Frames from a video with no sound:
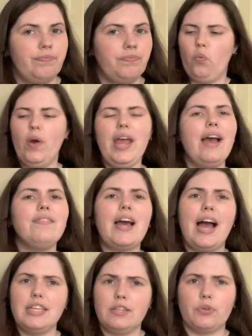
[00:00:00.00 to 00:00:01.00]
We have
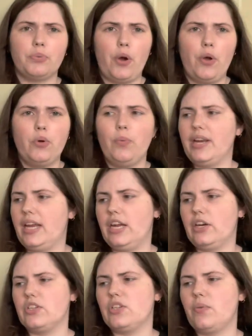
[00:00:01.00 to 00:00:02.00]
kind of a rogue one
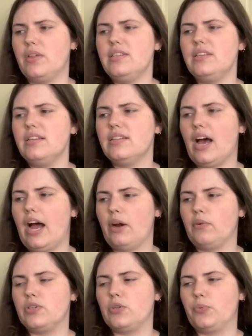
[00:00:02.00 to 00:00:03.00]
here, so this is
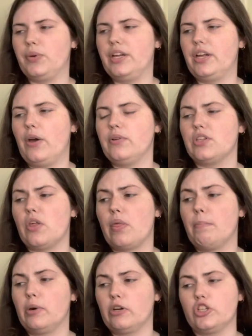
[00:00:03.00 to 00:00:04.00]
Iris Arrigo's The
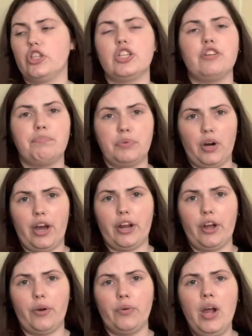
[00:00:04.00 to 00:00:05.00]
Merchant of
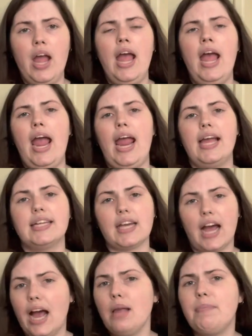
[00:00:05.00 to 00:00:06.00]
Prado. And
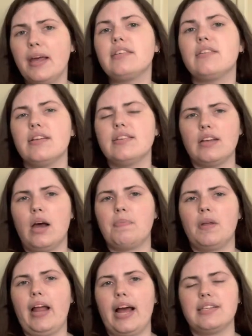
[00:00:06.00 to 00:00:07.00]
I picked this up
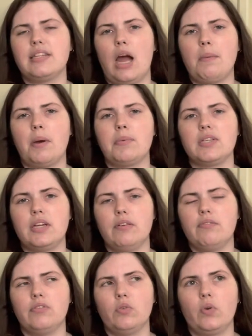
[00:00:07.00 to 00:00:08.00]
the last time I was
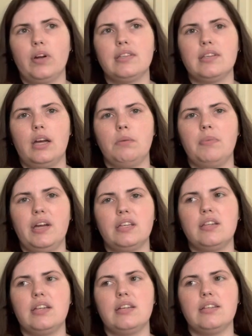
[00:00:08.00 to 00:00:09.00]
in Florence. I
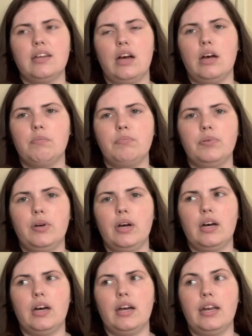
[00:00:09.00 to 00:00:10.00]
picked this up
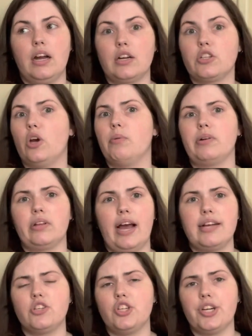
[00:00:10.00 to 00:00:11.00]
in October
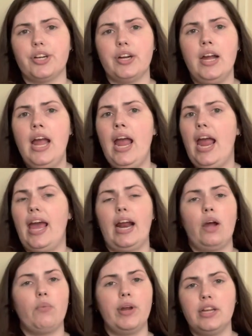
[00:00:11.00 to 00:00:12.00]
last year. And
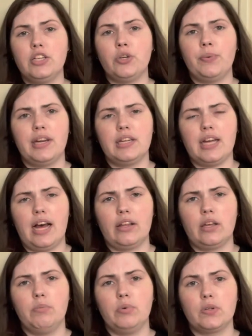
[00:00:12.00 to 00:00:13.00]
I went into an
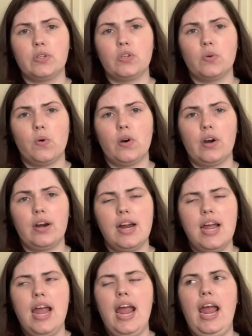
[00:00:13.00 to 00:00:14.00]
Italian bookstore
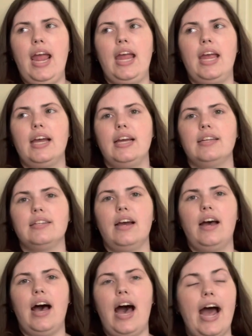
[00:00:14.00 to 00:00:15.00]
and
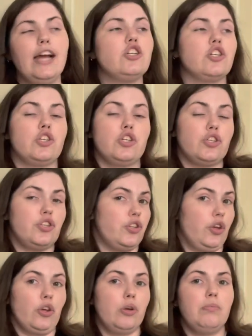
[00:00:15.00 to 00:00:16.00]
I just
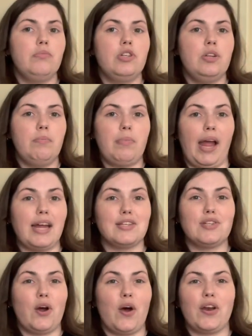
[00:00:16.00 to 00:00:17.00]
assumed,
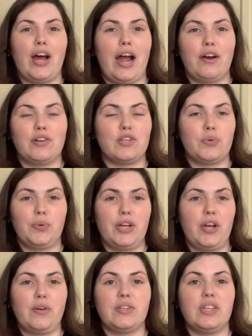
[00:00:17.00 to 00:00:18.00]
based on Iris
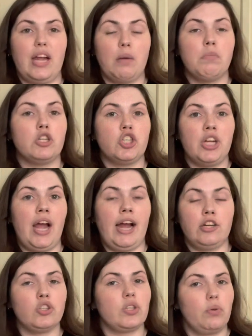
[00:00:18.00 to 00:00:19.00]
Arrigo's name, that she
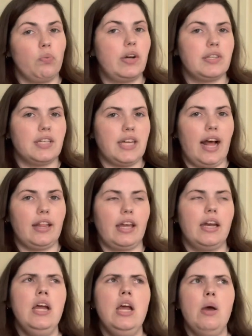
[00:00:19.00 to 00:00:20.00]
actually was
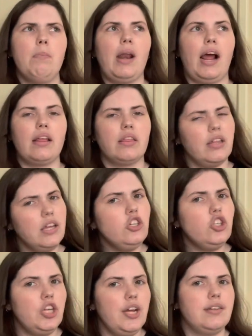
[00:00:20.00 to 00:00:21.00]
Italian. But I think
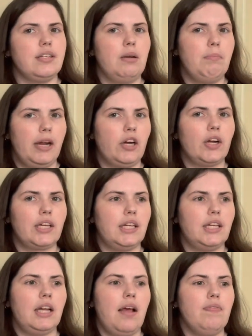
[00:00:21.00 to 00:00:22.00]
she is an
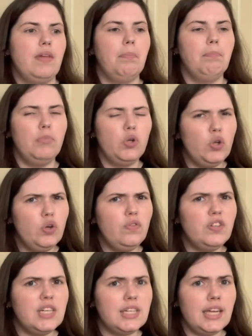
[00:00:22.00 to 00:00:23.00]
American that
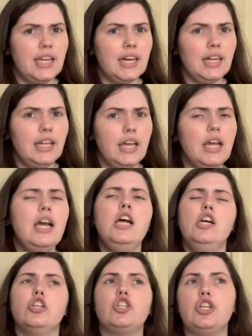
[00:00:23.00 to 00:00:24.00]
moved to Italy.
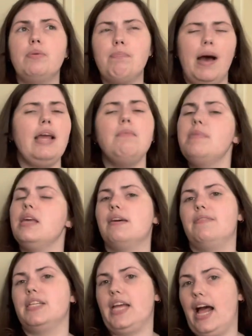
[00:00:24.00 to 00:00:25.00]
She might be
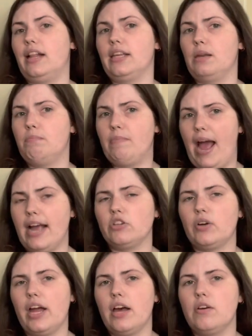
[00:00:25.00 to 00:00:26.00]
of Italian
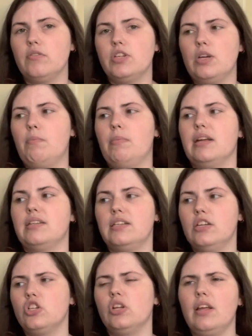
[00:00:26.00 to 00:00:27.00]
background, but
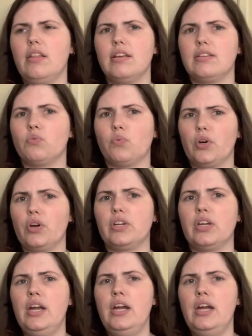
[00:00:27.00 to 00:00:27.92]
essentially this work